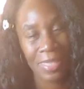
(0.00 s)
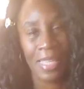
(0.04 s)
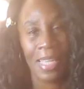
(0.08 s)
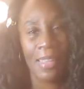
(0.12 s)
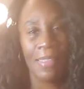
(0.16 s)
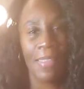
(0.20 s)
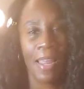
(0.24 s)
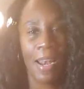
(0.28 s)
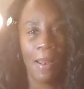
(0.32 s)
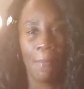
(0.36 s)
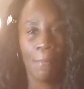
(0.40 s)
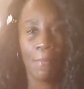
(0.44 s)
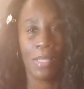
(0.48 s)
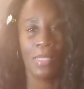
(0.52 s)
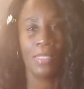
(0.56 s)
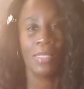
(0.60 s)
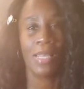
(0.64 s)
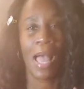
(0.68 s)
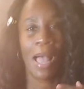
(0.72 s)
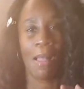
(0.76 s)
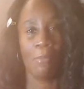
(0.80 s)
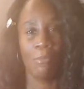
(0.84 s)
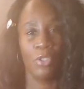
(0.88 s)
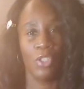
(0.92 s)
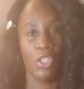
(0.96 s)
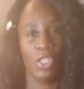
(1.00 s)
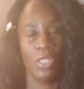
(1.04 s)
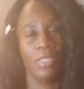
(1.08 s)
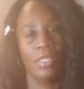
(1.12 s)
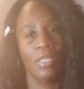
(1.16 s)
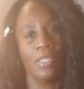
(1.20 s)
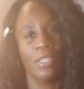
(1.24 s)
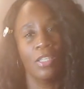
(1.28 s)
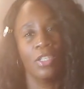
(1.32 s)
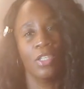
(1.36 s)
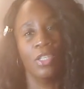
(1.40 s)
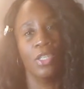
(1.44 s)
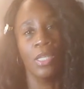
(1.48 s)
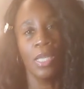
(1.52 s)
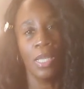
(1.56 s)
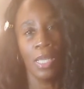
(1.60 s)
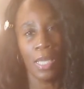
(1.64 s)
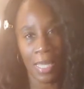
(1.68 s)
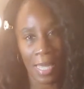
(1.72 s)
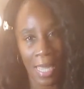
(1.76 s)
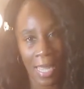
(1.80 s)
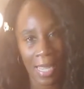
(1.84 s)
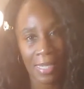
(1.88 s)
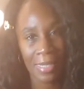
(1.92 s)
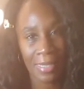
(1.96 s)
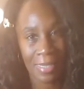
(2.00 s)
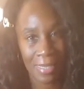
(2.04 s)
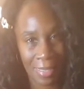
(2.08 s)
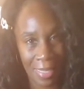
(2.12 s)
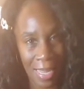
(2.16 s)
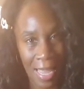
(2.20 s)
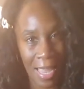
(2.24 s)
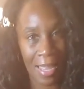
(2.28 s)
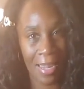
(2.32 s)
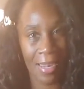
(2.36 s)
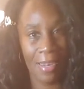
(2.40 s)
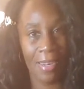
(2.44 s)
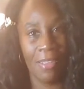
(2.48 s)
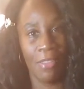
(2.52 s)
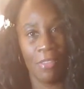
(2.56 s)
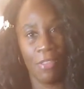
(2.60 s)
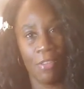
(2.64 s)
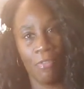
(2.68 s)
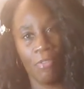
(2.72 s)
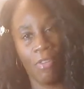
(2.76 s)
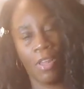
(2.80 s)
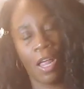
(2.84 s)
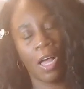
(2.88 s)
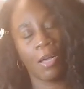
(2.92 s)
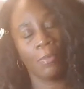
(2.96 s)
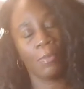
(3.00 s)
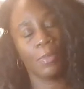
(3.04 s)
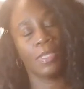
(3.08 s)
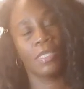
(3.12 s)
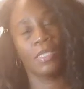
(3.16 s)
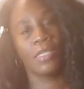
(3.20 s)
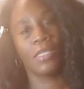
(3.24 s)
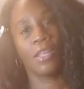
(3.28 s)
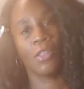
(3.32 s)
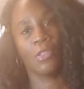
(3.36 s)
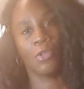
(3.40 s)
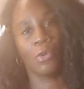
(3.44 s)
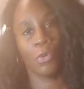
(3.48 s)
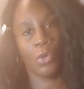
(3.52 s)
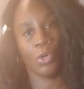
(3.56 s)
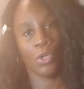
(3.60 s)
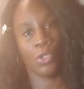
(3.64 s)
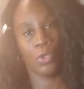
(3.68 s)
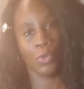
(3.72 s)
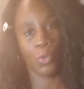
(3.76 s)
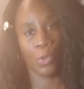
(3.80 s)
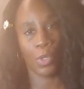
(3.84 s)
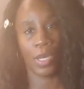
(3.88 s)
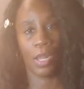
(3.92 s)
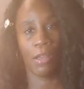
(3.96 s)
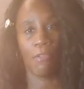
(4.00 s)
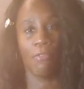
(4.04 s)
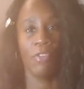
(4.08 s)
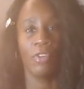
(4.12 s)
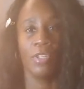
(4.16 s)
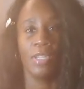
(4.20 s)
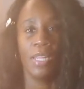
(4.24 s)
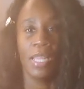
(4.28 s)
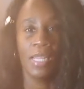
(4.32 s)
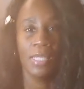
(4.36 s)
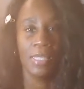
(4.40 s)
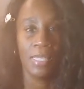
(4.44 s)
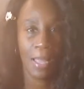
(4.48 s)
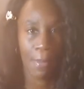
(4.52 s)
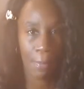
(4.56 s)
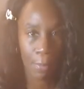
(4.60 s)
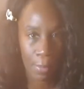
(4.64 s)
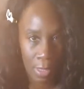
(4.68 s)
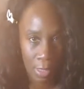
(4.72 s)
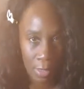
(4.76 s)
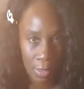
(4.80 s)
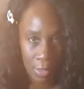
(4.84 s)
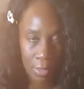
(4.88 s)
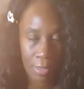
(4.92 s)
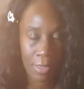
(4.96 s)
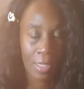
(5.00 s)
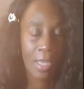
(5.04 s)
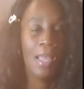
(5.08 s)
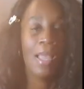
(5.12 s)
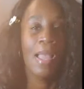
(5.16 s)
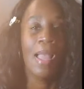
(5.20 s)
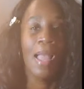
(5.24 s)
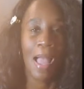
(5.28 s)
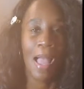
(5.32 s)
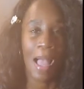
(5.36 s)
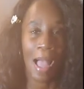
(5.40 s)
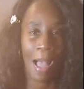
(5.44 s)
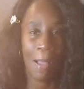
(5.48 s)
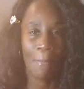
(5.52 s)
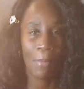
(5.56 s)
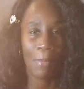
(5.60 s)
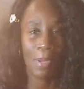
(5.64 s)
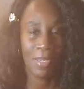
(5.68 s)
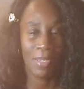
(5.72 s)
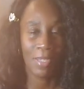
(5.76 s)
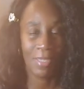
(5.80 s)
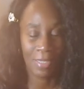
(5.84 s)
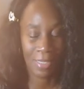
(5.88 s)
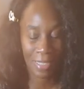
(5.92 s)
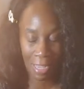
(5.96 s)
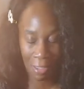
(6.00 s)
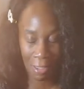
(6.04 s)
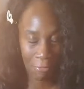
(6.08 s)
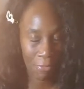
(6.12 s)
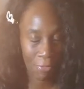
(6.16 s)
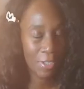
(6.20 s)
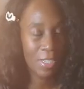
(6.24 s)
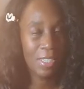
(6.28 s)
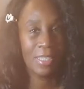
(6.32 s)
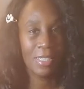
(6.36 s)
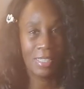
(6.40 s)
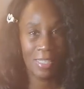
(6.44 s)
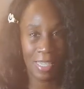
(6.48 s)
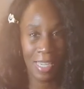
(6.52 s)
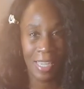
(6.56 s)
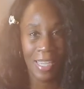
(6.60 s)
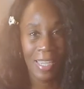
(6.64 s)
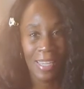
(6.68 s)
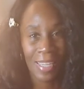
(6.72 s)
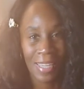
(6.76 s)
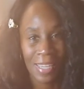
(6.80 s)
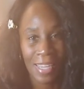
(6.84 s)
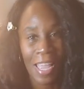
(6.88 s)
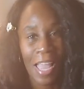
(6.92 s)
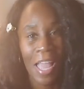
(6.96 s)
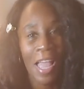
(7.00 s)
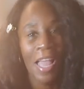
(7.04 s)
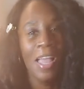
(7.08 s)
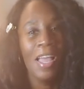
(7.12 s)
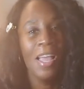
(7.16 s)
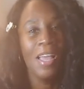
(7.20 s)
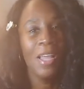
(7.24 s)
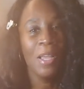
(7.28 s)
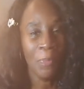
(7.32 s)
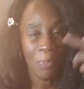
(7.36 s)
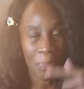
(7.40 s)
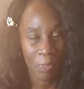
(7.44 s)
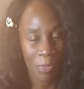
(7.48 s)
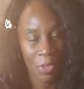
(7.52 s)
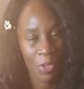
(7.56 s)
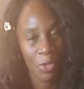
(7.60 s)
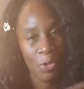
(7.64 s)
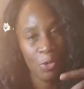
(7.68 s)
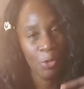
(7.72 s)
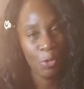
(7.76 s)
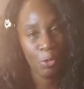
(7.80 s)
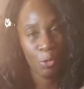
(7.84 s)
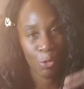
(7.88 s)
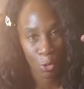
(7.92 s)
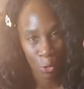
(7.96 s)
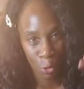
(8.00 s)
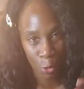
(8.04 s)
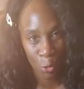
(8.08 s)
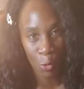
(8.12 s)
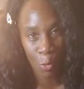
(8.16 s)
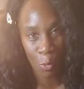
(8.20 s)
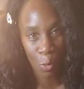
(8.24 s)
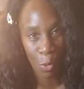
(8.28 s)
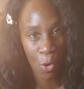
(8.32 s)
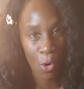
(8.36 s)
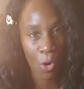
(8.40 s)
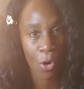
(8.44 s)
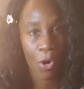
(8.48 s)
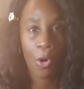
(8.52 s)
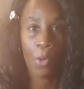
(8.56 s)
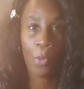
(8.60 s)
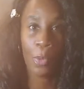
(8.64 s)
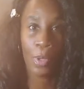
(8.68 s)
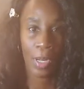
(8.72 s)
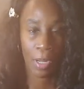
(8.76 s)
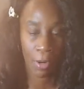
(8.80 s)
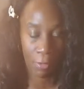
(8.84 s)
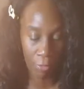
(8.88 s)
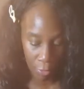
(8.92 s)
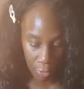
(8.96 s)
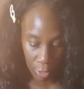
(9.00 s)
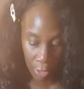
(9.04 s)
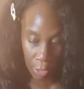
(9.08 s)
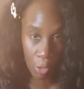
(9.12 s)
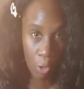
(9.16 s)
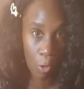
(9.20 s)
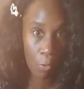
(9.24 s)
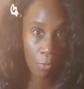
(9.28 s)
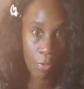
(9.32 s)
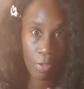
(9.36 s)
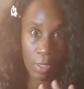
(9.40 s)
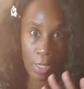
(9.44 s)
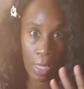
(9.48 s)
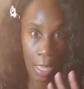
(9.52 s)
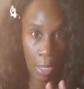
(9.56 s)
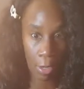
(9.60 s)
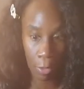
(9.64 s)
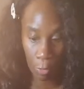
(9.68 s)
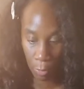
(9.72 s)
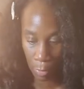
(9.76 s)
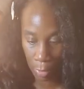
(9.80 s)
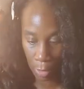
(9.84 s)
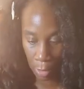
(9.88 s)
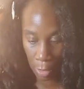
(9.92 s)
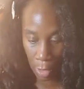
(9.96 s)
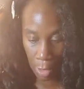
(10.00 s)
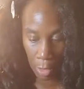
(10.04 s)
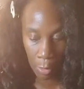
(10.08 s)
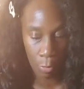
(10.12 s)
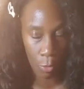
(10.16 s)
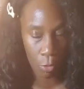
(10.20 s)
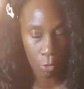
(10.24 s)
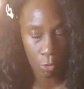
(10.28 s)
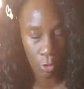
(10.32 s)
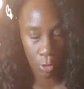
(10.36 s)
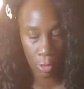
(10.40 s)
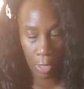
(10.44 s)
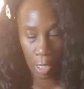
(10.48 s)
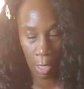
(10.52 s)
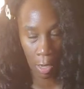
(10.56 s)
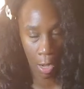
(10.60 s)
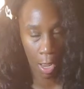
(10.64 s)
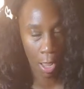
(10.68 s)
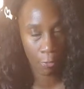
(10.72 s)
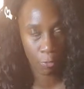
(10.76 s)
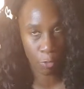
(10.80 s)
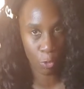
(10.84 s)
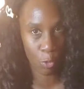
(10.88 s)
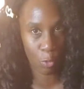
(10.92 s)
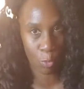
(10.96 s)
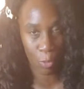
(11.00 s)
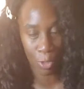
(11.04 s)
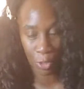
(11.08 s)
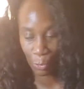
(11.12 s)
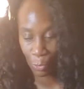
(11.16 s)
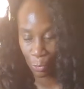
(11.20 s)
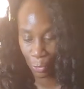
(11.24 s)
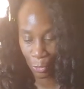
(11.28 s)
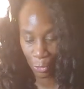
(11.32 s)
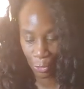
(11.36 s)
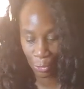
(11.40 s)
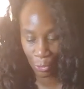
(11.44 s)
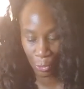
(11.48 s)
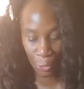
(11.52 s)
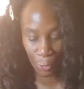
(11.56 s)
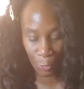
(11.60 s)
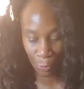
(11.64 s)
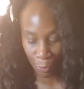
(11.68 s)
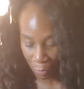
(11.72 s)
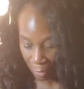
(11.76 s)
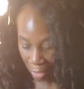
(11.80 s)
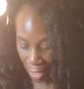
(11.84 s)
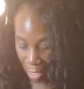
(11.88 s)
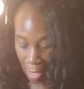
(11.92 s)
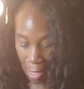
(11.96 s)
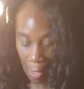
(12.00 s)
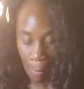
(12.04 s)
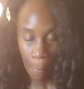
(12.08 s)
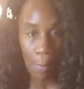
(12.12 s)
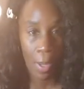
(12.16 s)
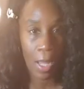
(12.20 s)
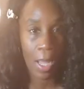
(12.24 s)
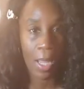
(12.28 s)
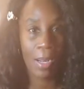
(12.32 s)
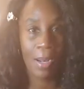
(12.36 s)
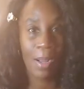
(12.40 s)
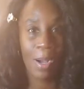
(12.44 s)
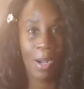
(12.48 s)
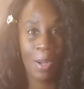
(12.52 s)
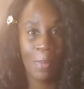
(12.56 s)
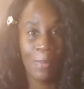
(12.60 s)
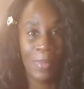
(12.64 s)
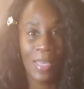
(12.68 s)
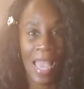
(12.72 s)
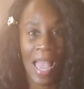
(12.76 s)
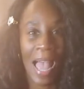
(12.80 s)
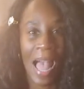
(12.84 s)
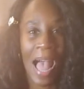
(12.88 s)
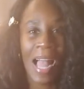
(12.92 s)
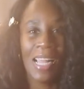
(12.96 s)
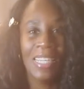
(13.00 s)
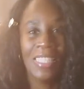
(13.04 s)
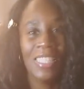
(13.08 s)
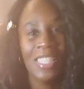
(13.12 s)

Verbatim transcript: day that I missed. I'm just gonna extend the Vlogmas. In other words, whatever days I missed, I'm gonna definitely do two more or whatever it is. Hopefully I don't miss any more, so I don't have too much more to do. But um, yeah, I